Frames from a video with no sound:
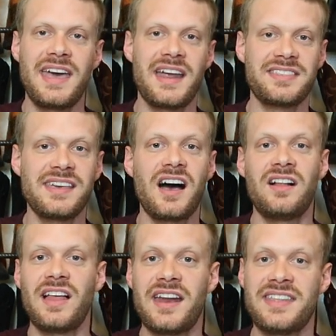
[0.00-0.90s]
And I think
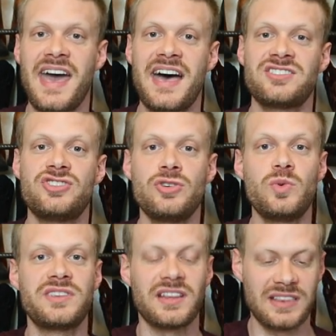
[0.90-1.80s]
a lot of that has to do
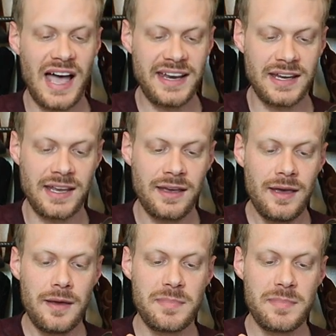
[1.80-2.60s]
with the lining,